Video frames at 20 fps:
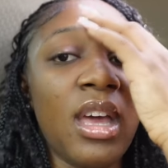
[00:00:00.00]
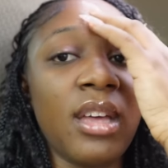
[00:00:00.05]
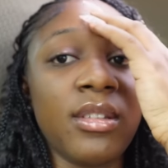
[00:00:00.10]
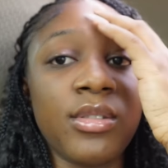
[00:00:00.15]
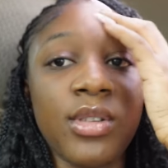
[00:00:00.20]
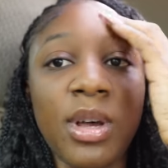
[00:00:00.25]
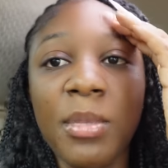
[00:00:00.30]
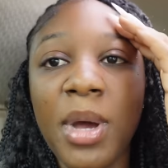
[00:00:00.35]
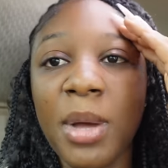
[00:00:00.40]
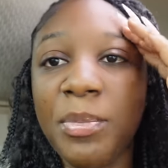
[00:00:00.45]
and
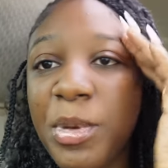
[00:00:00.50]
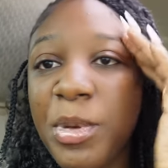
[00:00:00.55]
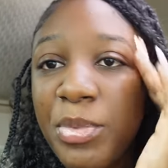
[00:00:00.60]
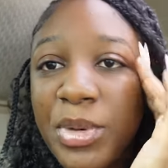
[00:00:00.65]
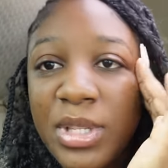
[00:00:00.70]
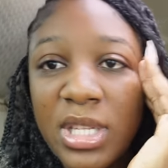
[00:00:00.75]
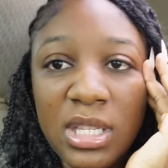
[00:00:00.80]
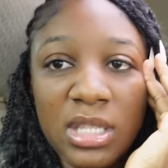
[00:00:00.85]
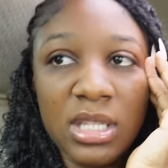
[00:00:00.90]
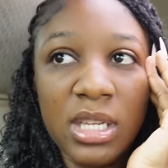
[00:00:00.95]
so i'm happy
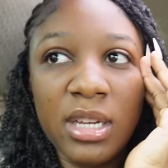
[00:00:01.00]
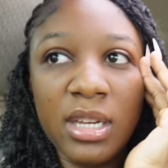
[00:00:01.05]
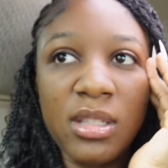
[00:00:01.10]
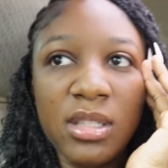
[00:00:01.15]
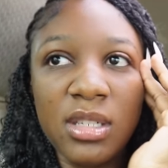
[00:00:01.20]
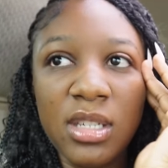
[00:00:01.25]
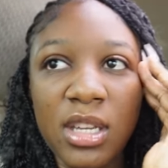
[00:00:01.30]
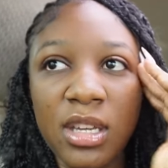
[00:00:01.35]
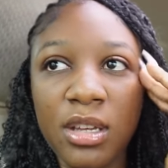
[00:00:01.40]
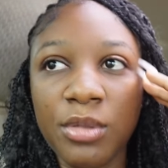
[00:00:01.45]
princess here
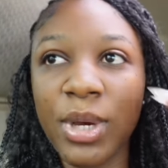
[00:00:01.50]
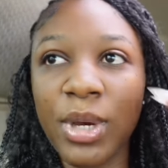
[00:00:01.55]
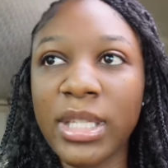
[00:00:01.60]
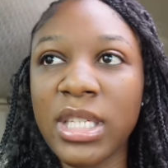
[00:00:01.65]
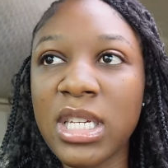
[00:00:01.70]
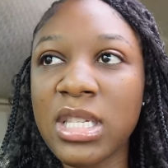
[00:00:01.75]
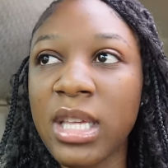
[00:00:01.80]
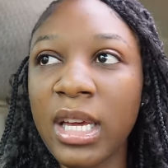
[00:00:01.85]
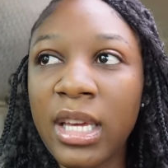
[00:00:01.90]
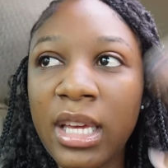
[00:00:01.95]
today we are
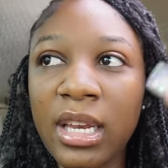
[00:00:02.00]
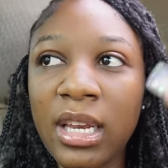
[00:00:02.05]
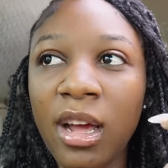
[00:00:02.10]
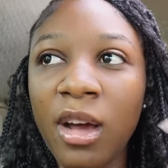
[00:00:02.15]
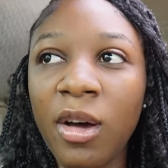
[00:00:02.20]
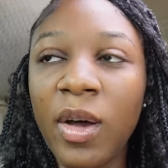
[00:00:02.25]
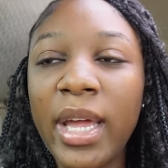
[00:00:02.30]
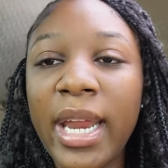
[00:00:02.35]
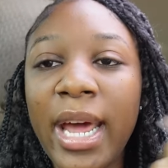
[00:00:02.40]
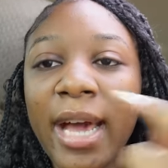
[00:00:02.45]
just hanging
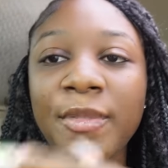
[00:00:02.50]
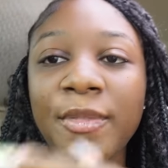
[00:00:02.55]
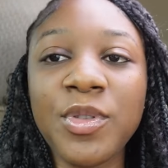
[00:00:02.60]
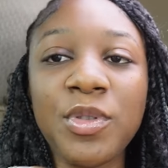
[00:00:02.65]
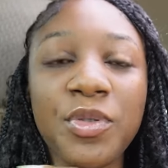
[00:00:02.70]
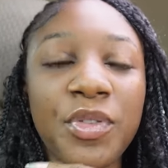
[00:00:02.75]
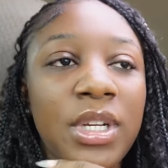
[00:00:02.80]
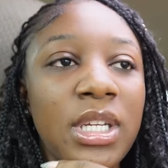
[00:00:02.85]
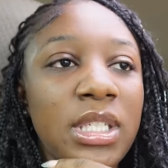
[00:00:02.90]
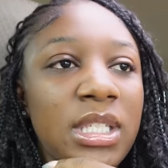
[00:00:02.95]
out and i have
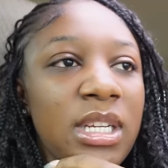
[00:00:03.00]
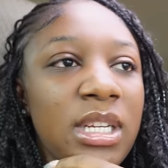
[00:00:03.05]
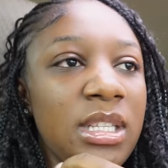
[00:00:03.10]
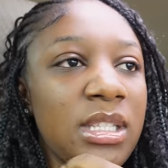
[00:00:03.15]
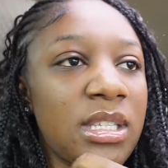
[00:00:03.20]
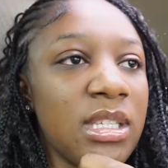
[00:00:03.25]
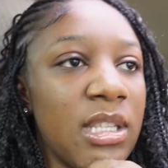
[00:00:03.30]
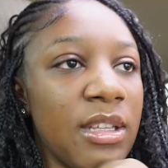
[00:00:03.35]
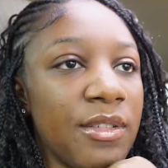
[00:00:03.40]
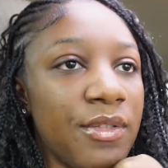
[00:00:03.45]
to finish
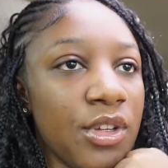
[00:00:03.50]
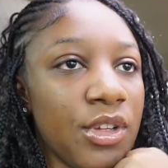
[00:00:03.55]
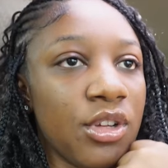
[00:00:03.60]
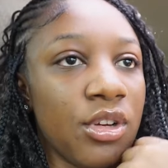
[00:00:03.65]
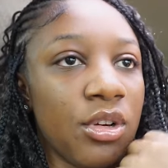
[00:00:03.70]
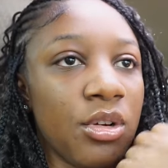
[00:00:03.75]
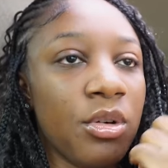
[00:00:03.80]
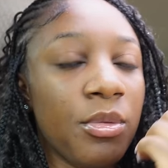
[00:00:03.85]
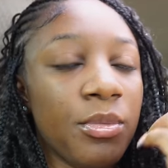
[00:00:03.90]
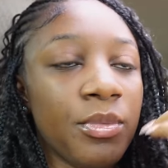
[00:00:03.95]
editing the
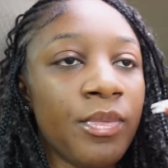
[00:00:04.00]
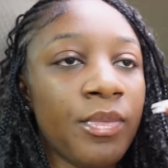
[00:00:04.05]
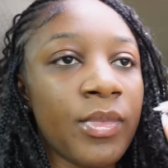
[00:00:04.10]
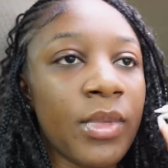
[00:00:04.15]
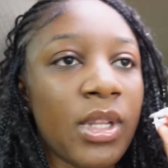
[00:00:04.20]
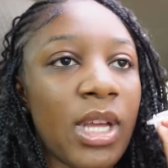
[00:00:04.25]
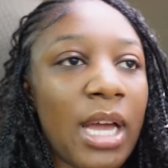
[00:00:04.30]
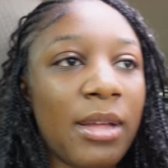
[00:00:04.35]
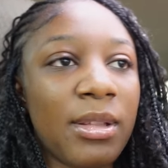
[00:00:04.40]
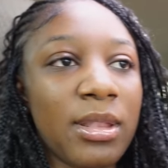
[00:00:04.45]
video
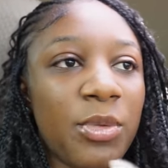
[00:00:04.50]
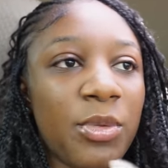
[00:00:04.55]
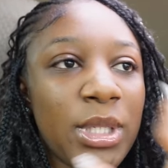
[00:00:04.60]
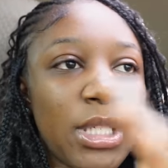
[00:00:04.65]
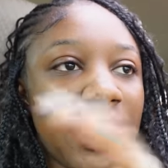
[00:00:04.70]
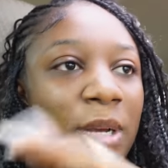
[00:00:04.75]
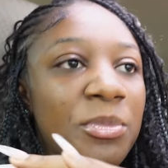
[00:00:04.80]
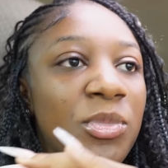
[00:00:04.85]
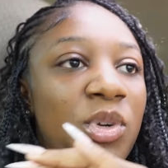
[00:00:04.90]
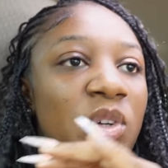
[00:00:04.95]

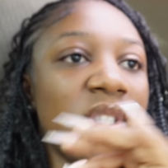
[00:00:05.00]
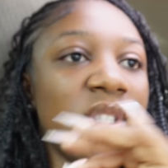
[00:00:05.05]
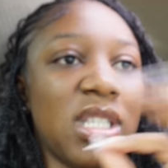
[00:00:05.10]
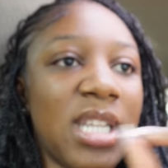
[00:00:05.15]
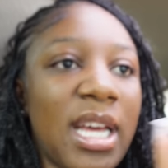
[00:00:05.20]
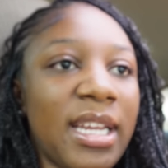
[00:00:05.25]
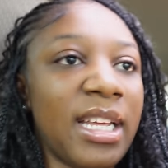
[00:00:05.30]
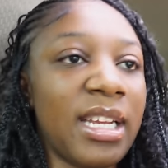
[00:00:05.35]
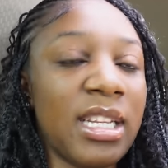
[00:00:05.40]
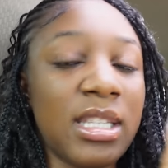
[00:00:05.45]
which i'm not
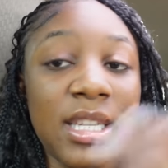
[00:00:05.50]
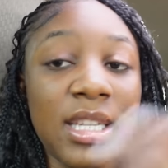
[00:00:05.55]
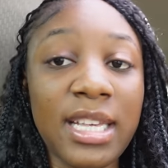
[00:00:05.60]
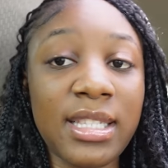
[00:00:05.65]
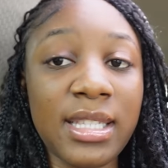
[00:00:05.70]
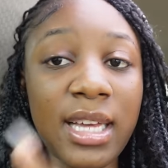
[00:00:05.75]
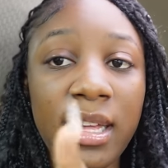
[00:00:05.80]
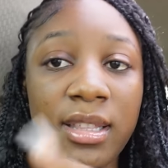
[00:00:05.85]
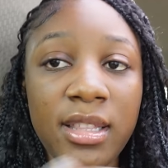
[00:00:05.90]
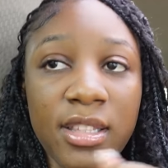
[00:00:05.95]
done editing i
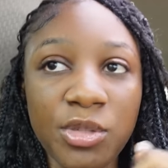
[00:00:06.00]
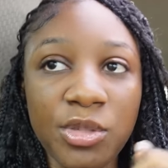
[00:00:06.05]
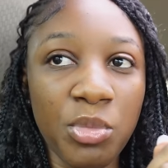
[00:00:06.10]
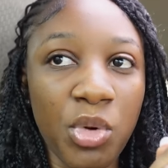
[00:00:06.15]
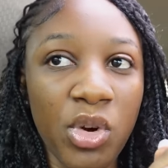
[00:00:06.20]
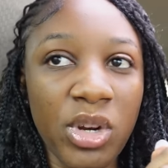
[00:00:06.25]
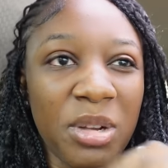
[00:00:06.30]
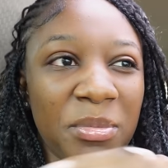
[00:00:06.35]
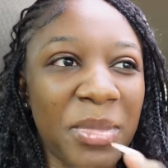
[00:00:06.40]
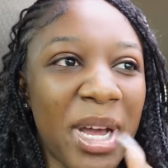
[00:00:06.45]
started this
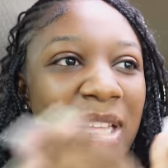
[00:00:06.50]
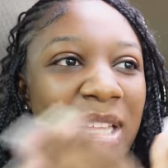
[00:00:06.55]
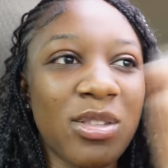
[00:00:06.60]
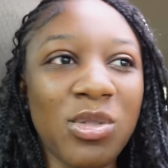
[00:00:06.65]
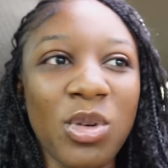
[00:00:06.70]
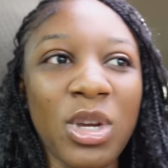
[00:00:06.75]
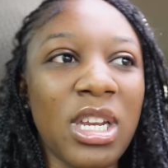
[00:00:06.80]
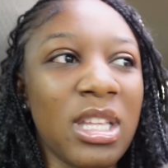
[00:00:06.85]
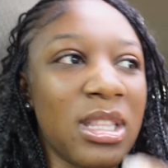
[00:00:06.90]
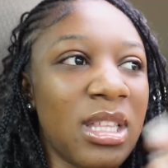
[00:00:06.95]
morning but it's
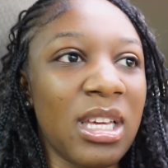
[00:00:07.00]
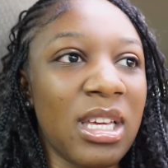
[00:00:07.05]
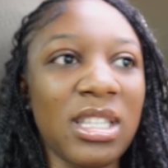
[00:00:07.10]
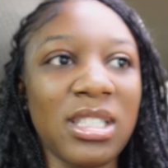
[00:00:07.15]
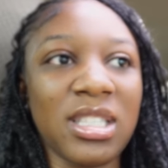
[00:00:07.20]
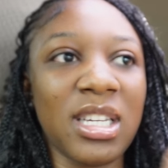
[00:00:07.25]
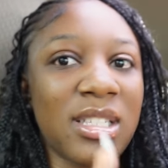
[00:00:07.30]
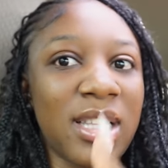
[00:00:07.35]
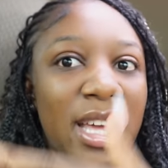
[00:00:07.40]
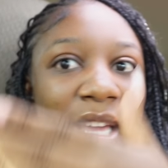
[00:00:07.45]
not anything
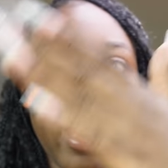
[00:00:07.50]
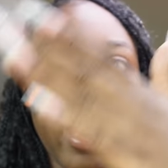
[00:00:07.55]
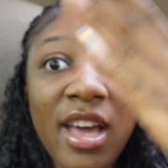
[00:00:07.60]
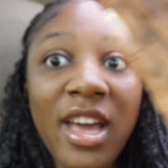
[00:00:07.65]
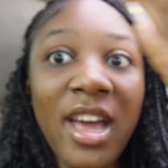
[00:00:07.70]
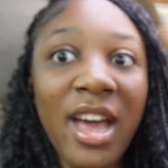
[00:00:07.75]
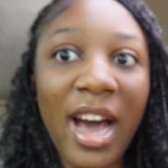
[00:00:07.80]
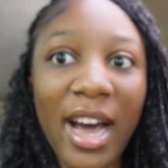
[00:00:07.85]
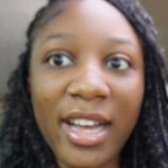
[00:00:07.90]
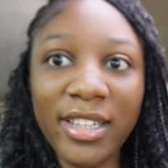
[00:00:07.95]
it's just like
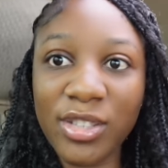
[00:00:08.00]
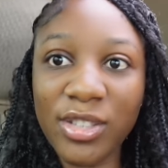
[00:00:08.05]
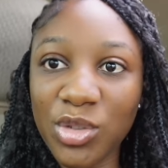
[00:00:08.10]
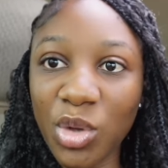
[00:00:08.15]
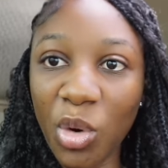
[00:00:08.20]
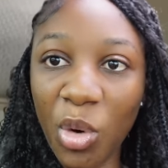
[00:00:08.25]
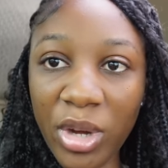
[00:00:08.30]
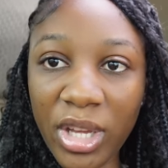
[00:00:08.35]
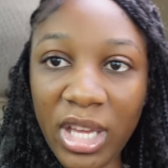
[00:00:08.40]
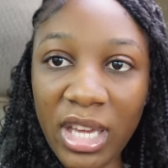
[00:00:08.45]
us
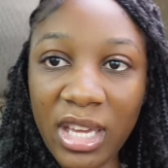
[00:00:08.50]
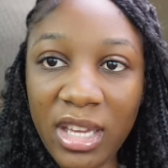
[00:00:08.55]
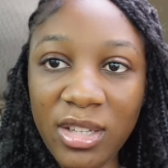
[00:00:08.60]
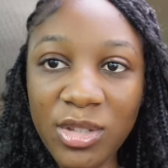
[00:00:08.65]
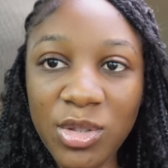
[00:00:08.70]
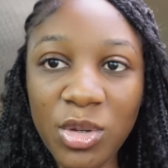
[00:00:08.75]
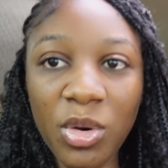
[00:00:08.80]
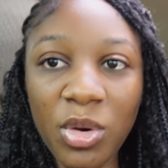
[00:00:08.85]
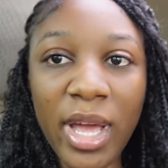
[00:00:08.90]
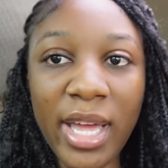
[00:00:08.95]
talking
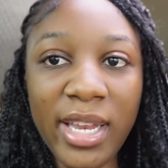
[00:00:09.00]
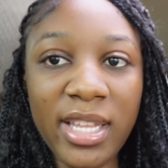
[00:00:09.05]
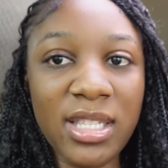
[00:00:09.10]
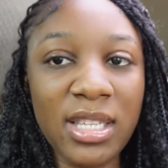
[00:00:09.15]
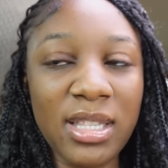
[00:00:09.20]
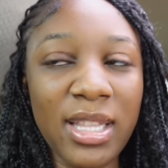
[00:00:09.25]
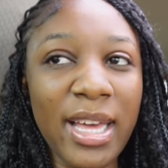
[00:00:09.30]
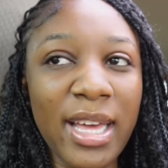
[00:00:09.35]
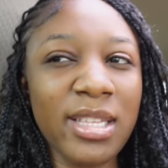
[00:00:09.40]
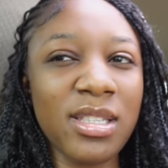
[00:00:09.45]
so
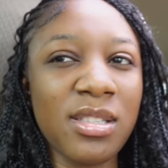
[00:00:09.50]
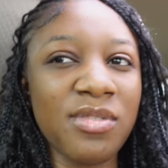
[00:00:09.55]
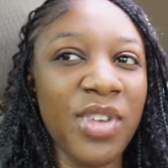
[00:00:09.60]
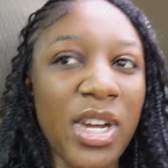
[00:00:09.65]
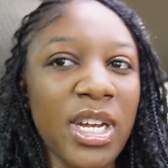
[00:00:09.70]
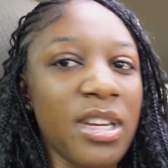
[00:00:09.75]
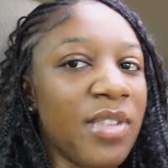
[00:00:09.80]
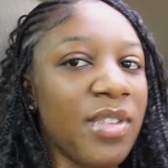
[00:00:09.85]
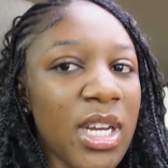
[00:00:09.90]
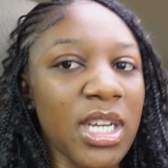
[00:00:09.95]
editing that is
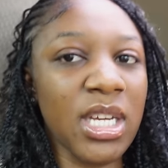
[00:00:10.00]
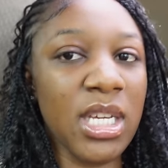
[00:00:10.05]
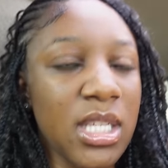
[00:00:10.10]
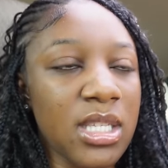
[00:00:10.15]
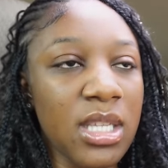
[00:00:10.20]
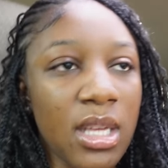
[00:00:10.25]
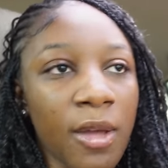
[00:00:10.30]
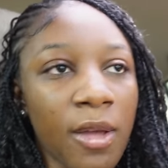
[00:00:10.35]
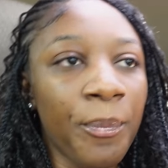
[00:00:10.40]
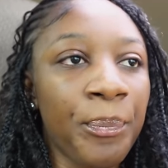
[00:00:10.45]
very very
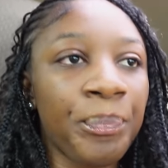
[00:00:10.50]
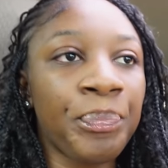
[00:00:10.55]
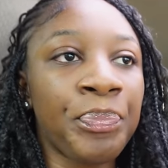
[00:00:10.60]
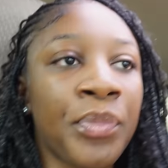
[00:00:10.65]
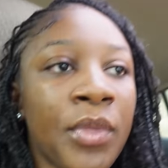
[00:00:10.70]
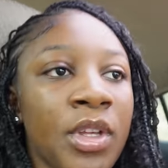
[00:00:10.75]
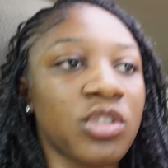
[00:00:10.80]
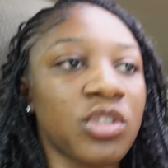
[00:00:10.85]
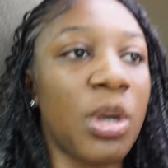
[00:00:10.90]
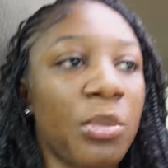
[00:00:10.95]
easy
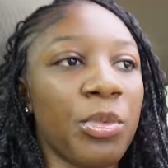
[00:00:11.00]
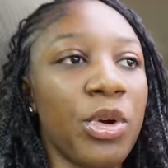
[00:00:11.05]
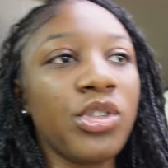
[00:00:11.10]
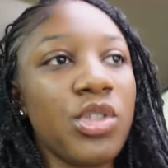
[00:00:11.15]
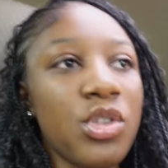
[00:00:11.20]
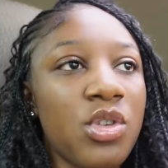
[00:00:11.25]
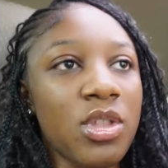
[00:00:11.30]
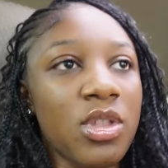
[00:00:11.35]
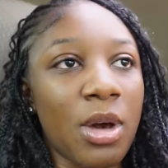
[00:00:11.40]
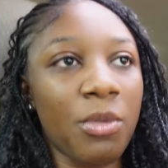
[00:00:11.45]
so i'm going
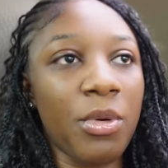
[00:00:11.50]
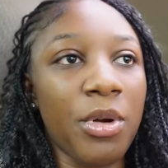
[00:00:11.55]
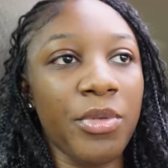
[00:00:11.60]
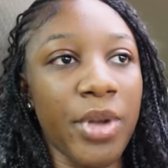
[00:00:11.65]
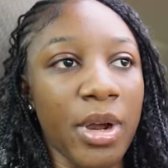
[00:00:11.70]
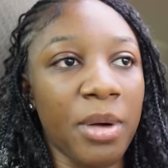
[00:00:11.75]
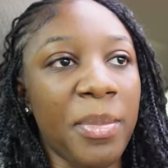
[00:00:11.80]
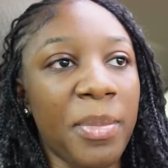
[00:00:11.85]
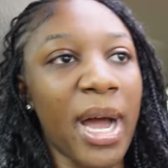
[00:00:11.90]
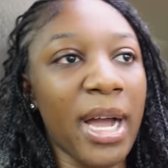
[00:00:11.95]
to do that when
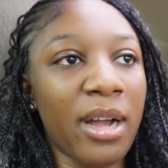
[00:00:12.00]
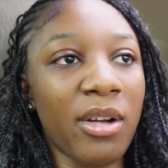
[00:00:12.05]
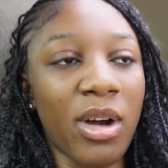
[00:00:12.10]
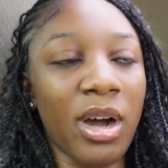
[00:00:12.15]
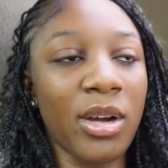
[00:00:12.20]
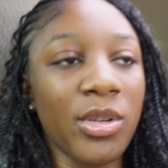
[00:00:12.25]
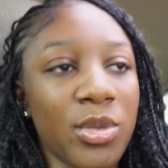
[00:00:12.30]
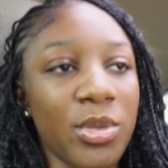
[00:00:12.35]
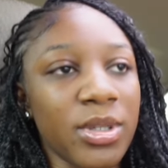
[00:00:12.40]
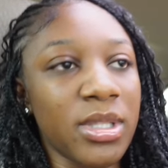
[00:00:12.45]
we are back or
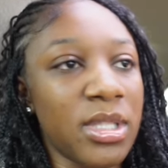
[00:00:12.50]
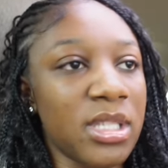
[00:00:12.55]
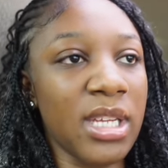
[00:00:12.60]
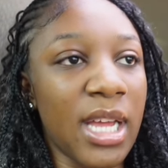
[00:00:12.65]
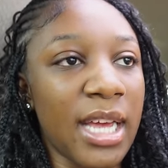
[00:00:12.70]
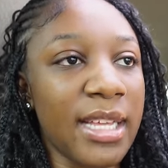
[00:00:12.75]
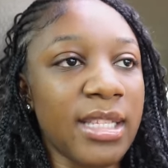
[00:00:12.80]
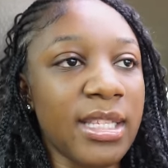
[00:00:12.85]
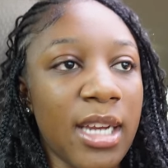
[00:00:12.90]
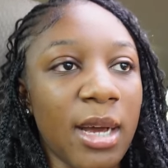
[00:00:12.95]
i'll do it
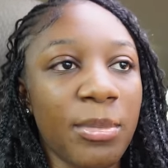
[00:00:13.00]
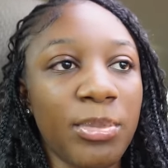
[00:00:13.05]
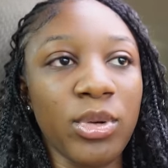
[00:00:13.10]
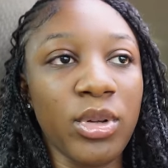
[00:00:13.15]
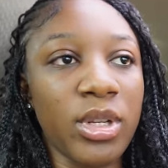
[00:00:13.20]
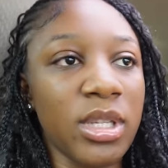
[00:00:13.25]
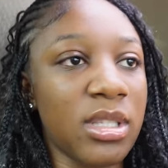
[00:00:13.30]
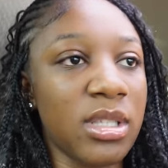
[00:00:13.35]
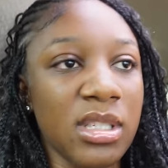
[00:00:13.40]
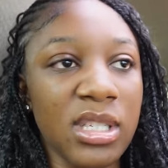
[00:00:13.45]
tonight and
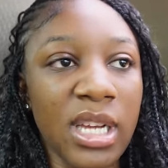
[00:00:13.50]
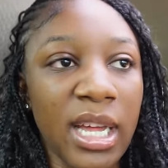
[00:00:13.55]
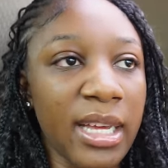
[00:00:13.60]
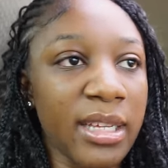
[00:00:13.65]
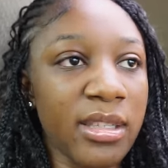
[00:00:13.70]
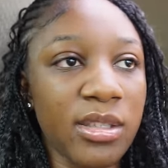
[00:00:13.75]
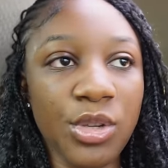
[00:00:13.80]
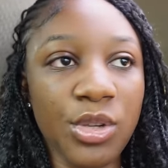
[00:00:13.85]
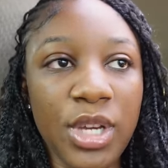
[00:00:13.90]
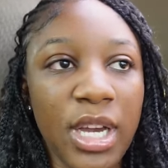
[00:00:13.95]
upload it
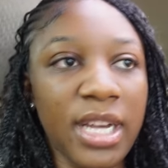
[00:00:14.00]
tonight so you